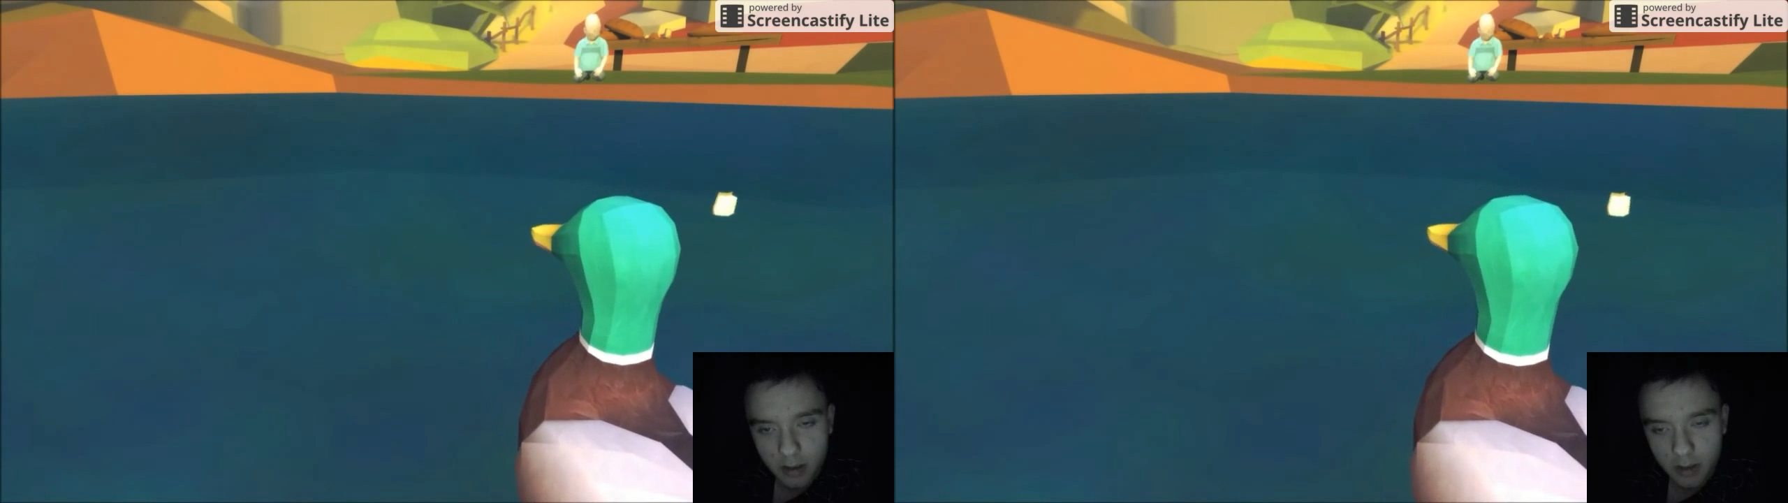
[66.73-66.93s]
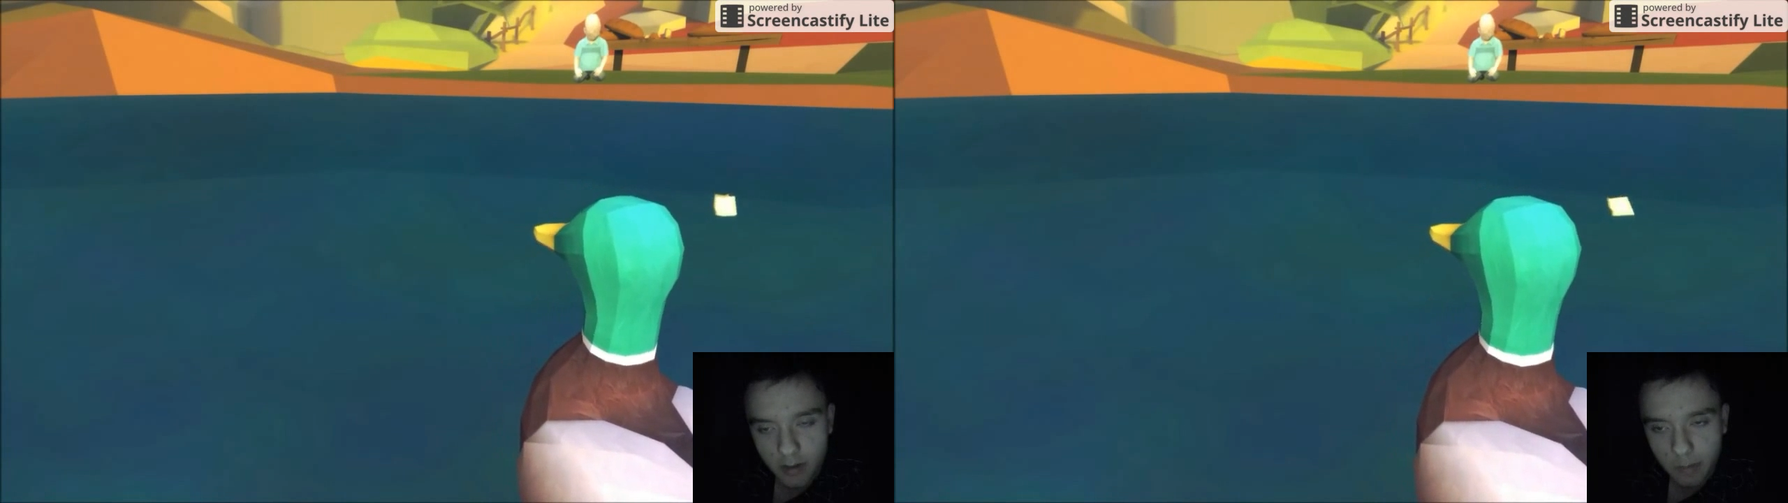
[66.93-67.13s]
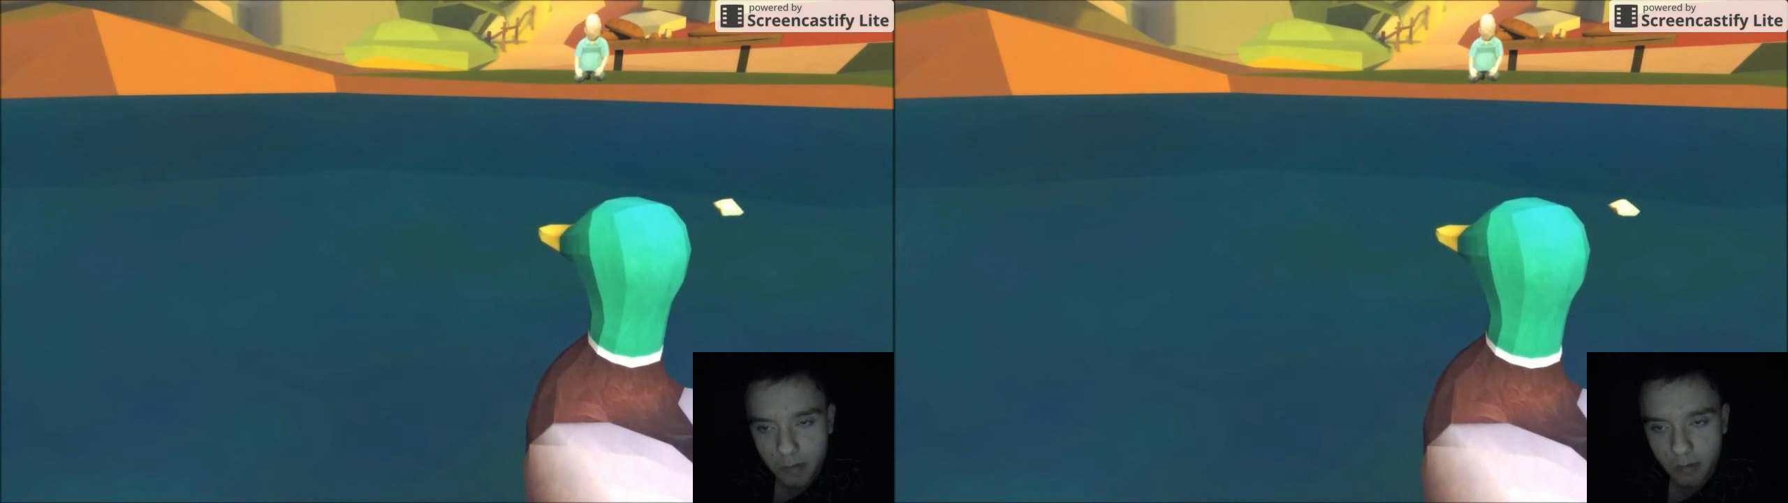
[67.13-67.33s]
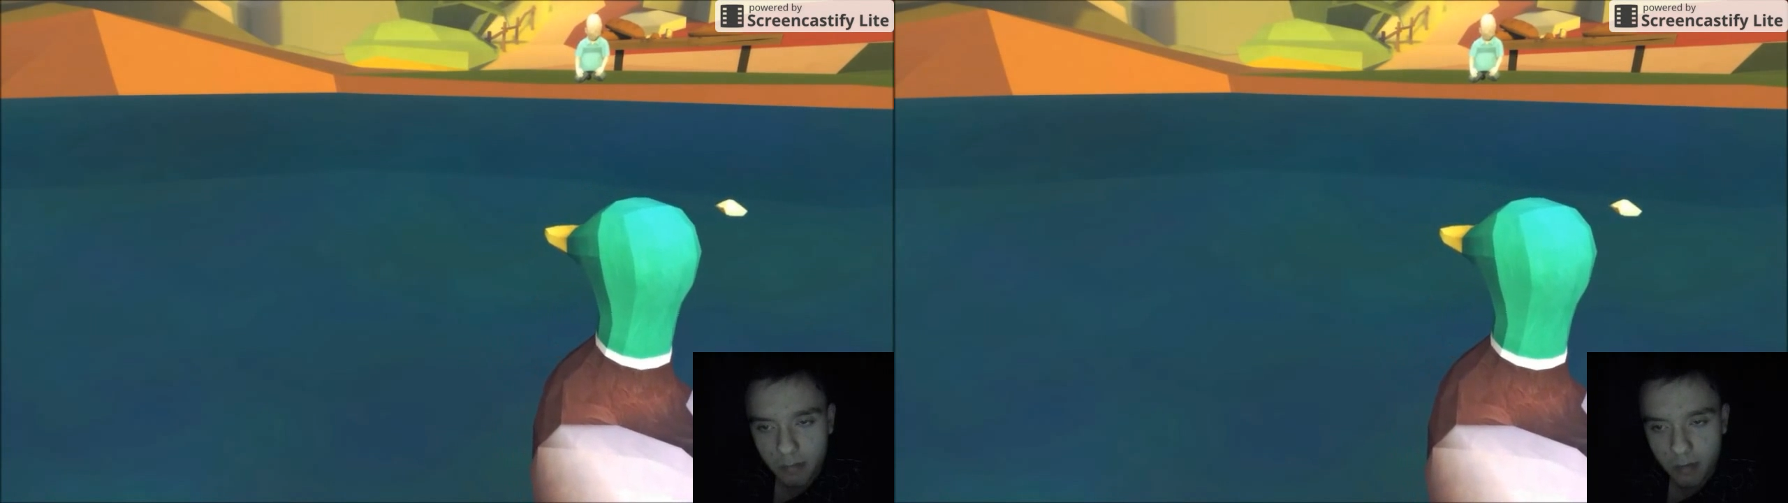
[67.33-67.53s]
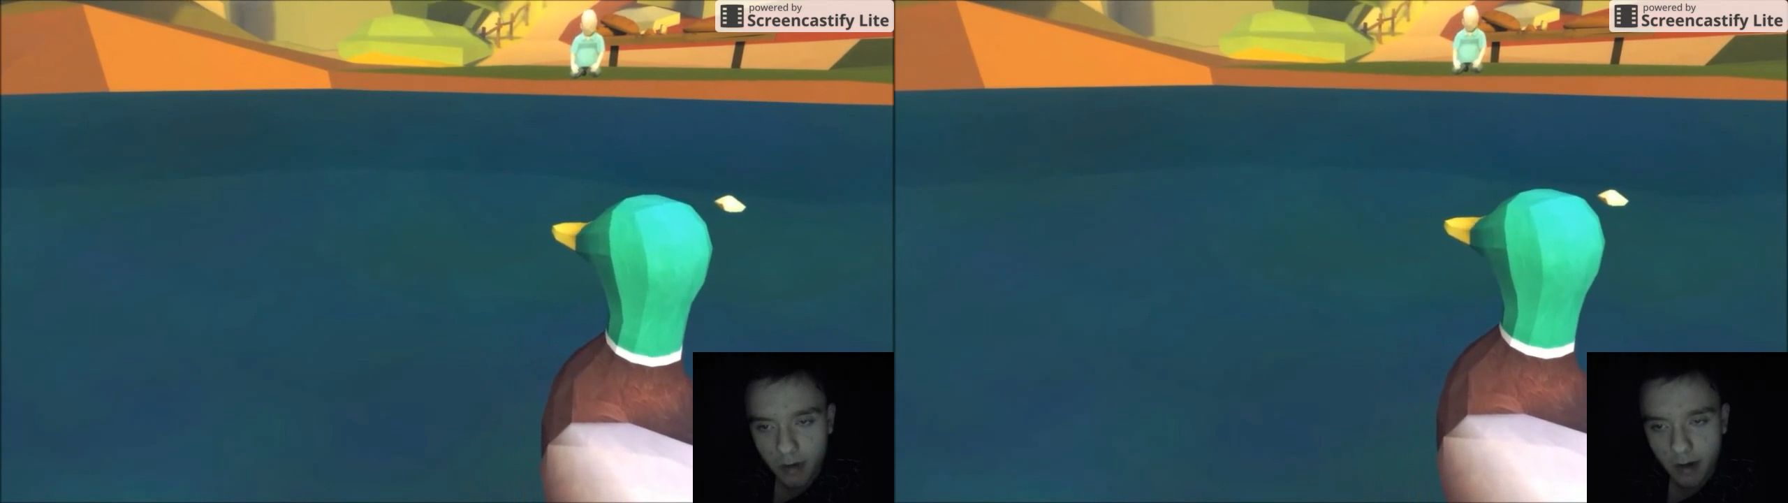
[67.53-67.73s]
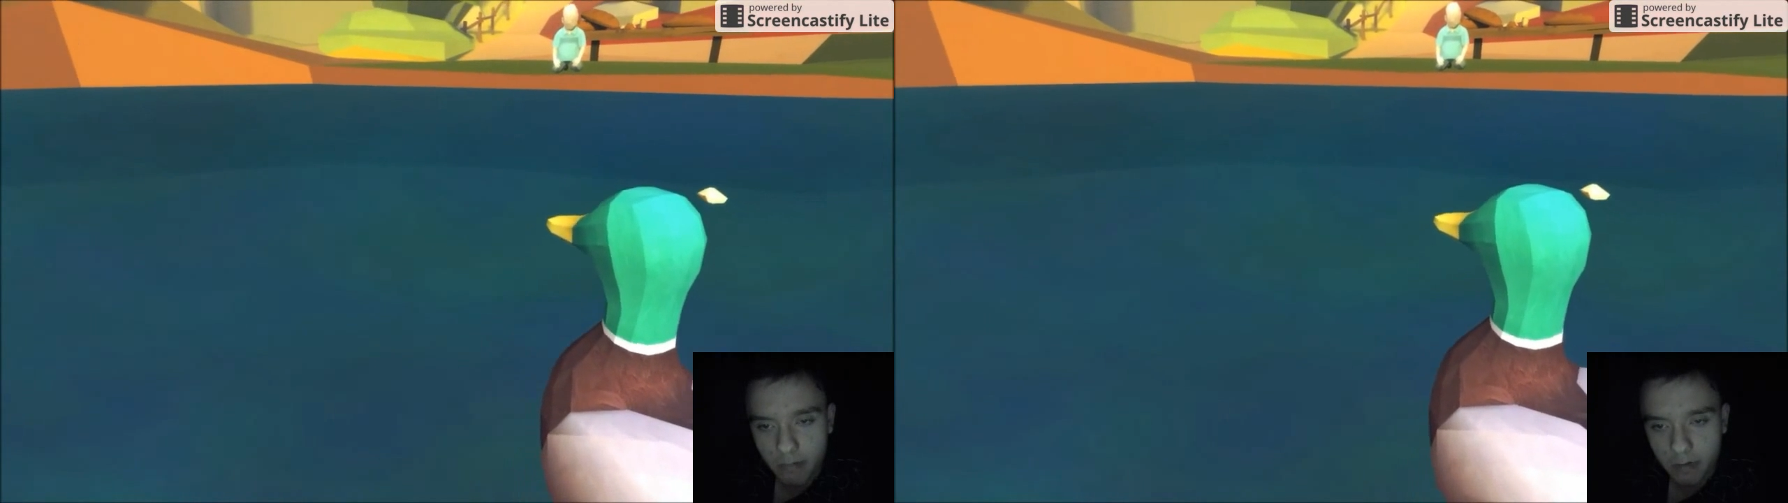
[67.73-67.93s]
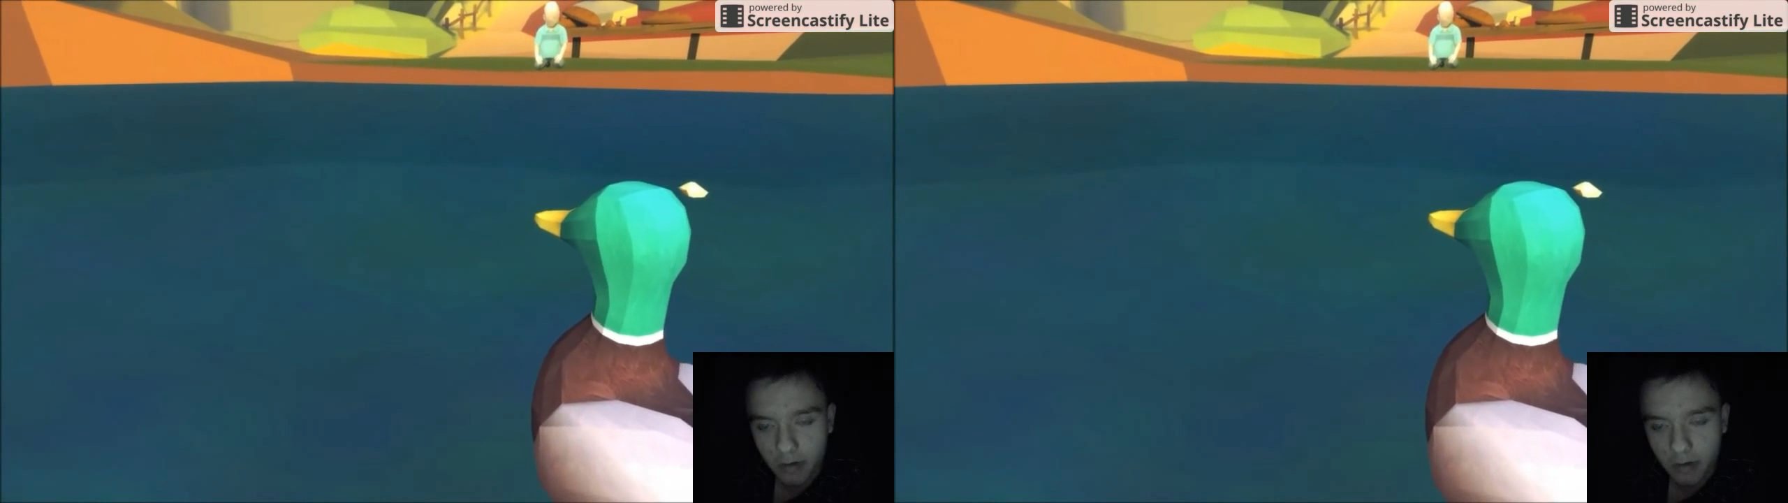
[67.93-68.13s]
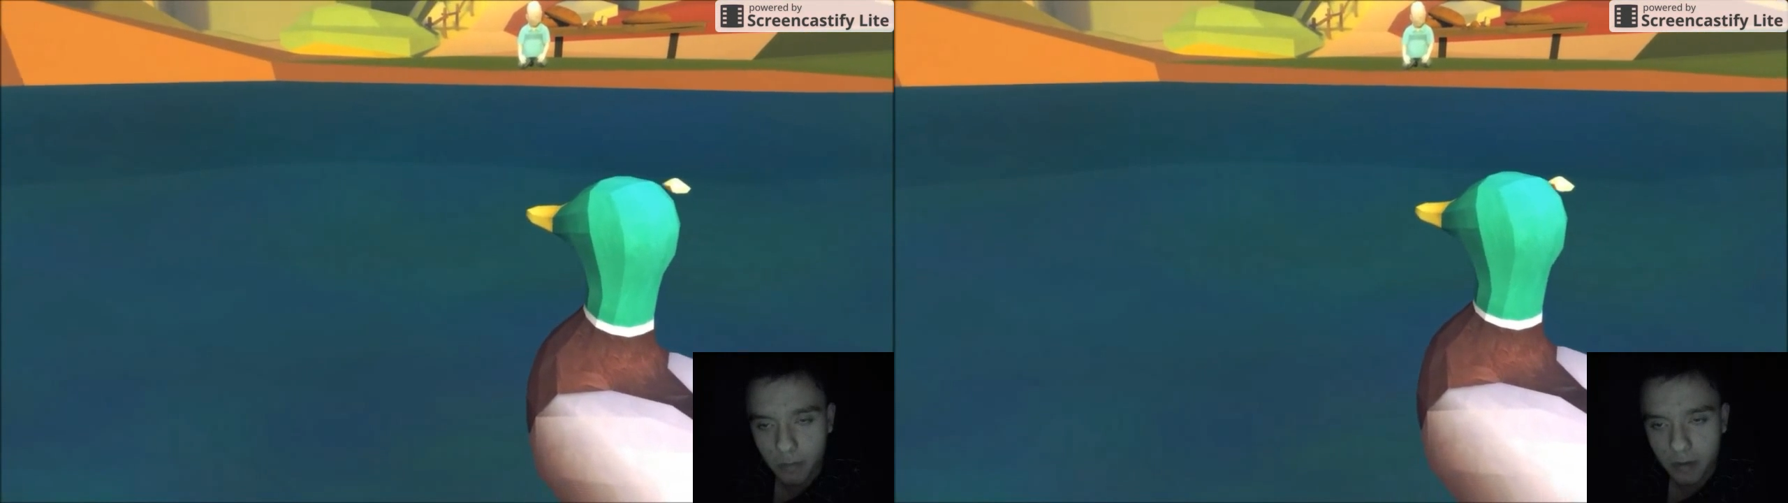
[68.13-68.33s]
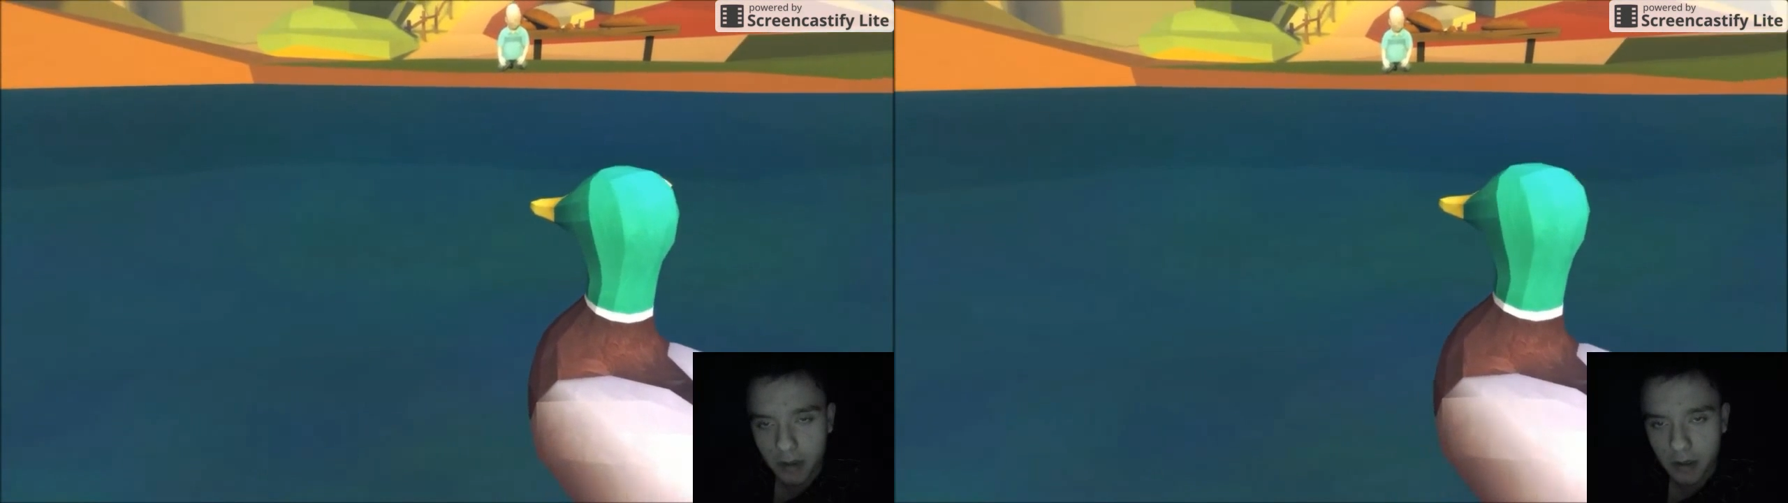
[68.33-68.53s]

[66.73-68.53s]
Stop throwing bread, for crap's sake.